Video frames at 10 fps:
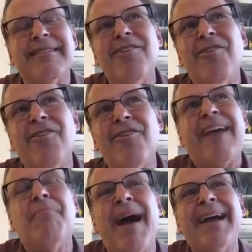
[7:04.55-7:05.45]
don't
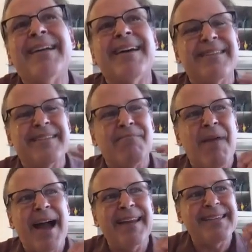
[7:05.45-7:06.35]
have that mine does is
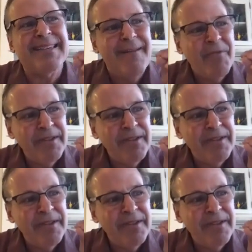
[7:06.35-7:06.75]
mine is